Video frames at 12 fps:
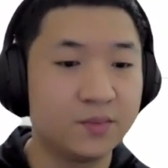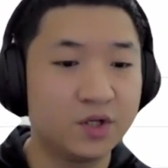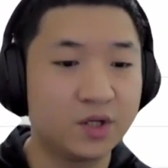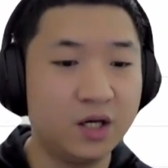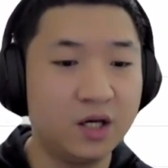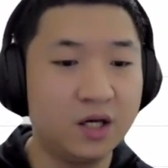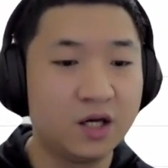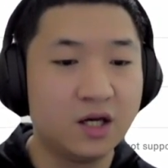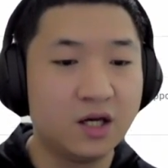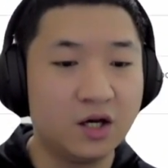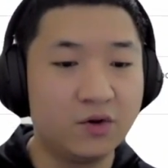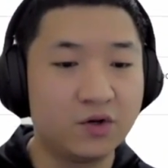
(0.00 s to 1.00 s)
Okay,
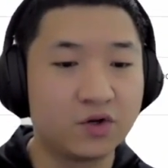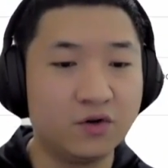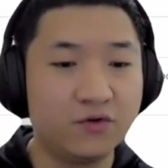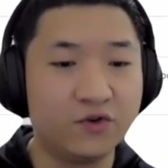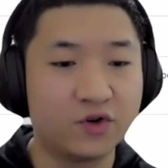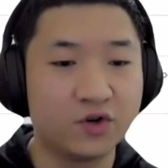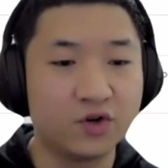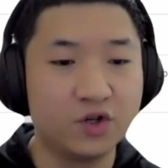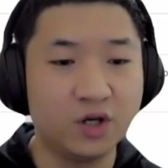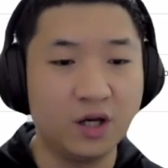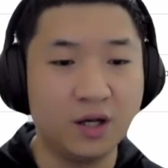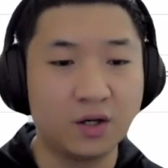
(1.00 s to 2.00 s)
and I want to go for
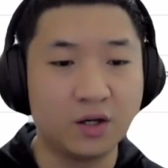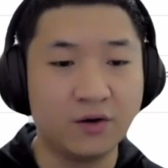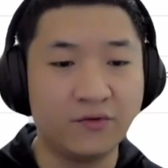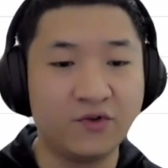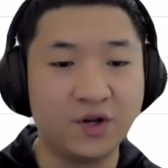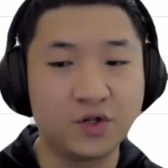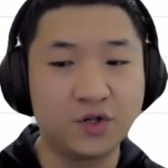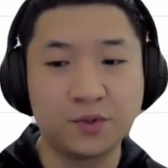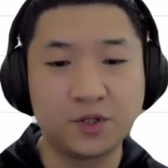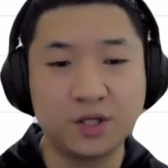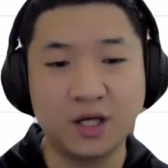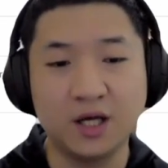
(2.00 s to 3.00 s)
advanced
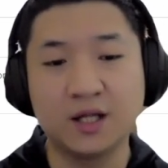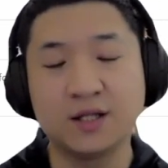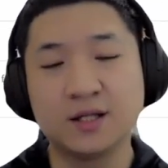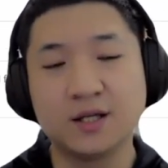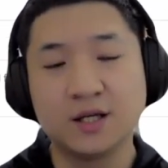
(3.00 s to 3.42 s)
option, and